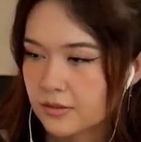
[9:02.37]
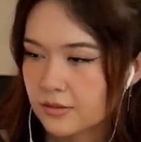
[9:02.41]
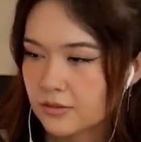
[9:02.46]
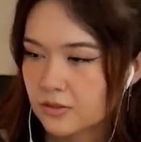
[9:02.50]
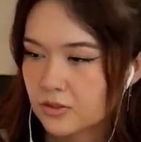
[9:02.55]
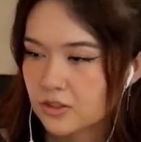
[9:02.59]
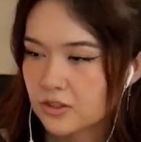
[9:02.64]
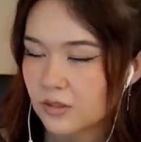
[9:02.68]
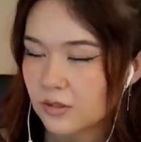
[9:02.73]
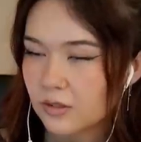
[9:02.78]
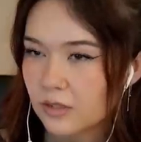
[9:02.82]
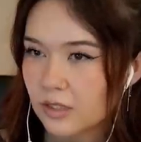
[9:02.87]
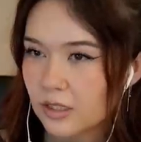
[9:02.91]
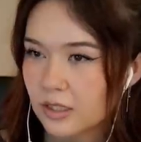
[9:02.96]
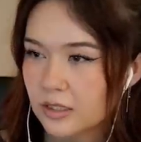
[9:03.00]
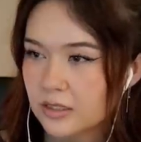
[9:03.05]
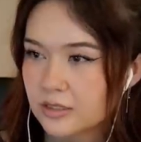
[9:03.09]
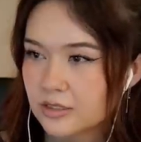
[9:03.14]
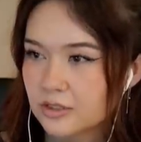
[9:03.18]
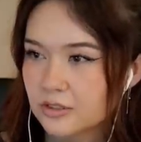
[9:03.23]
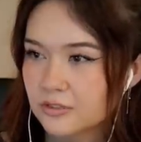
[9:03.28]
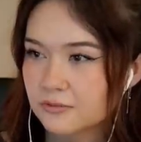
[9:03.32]
She
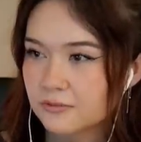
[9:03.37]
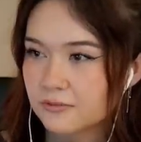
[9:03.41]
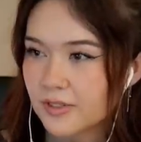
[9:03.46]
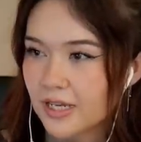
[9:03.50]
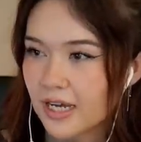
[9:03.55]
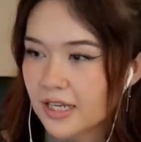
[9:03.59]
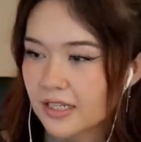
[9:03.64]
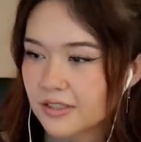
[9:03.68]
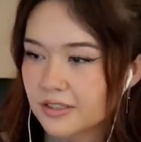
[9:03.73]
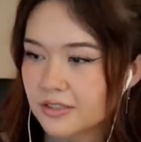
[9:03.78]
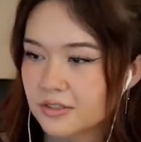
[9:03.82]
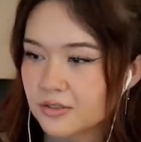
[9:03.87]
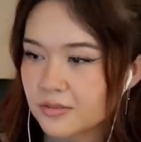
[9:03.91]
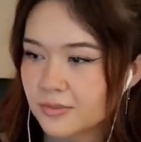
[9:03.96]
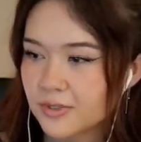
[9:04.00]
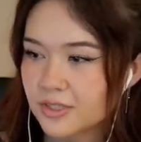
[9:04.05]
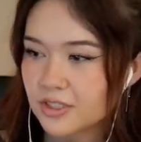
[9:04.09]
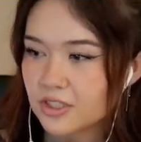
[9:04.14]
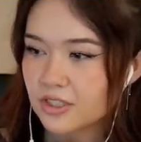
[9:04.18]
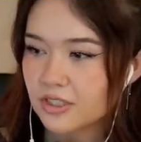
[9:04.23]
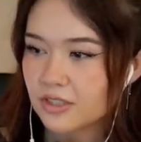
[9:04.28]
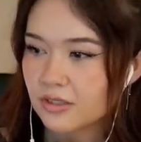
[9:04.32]
lost her value when she